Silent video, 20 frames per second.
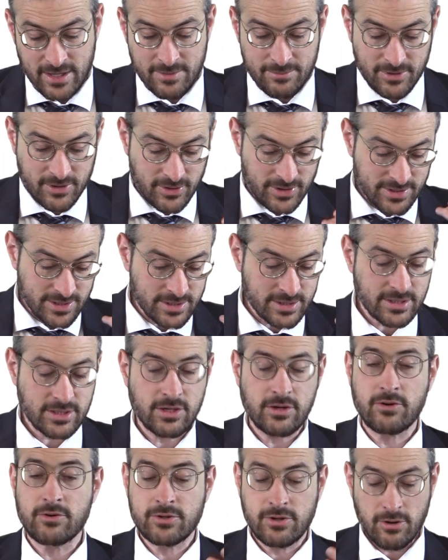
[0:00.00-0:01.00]
because he's going
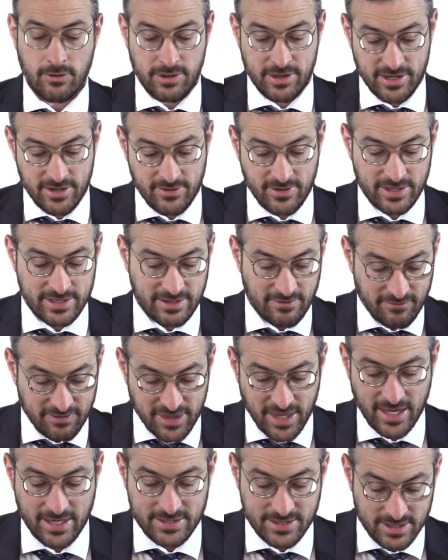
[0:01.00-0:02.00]
to go there and give
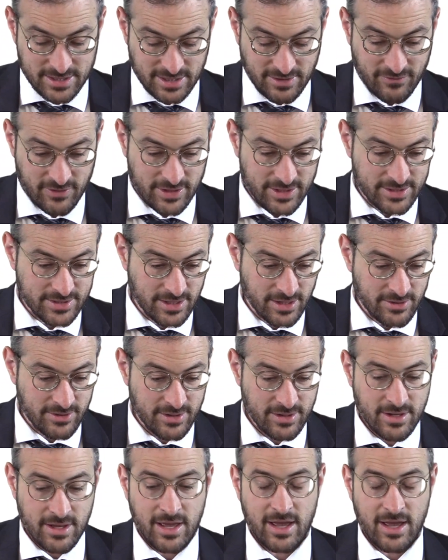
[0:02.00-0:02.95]
thanks to his avodah zarah,